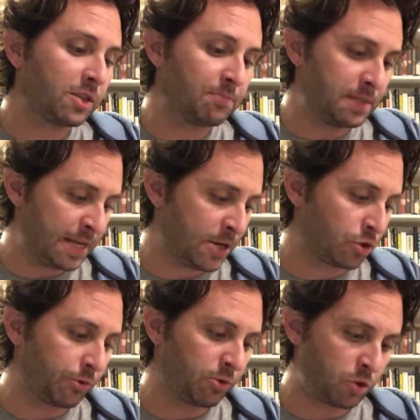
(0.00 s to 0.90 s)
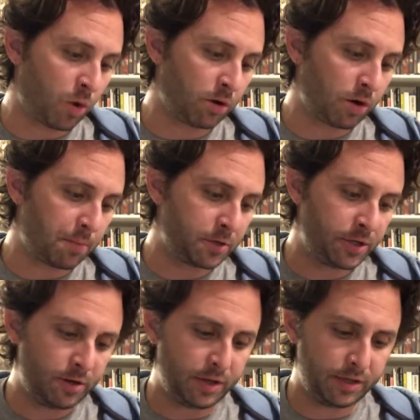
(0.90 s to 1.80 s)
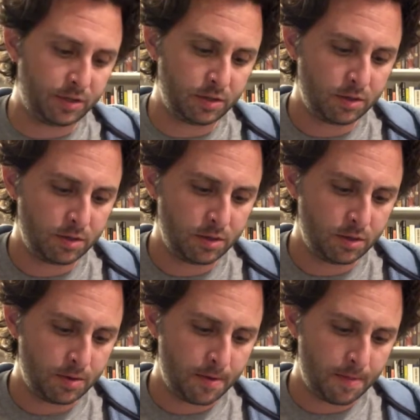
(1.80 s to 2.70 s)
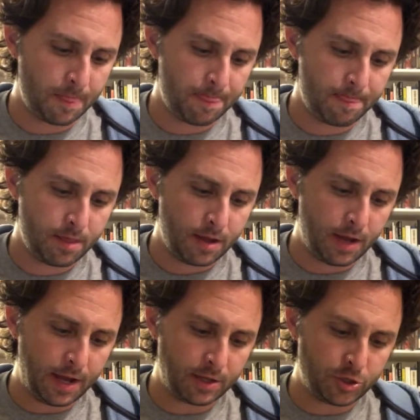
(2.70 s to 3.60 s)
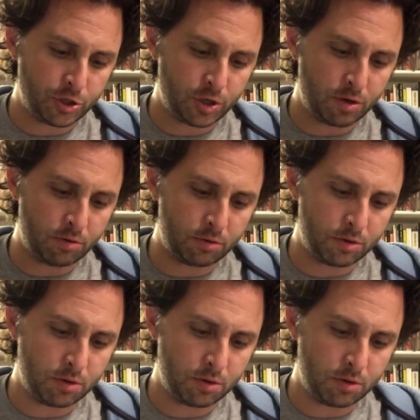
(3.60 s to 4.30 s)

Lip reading: potential through squandered opportunities, as shown